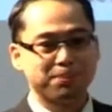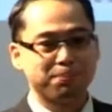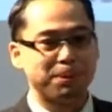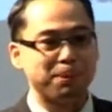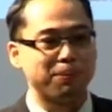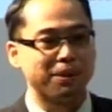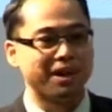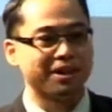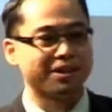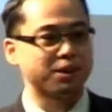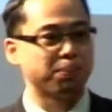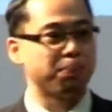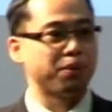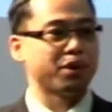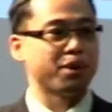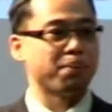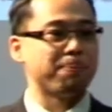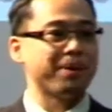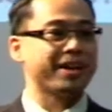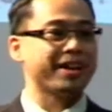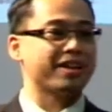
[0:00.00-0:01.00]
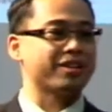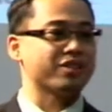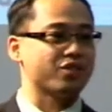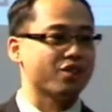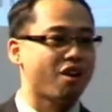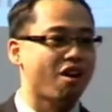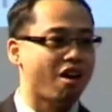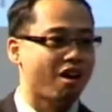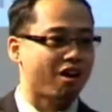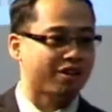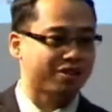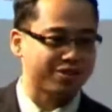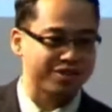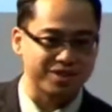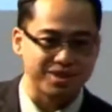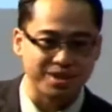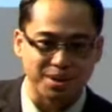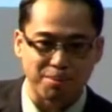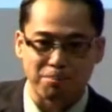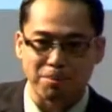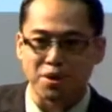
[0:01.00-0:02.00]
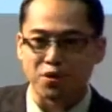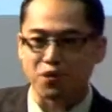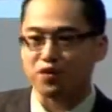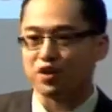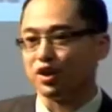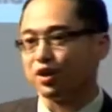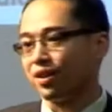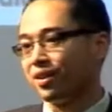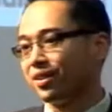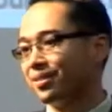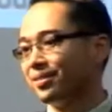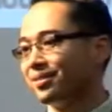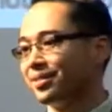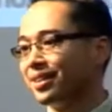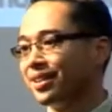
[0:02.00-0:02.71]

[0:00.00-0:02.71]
People like to put a big exhaust and a muffler.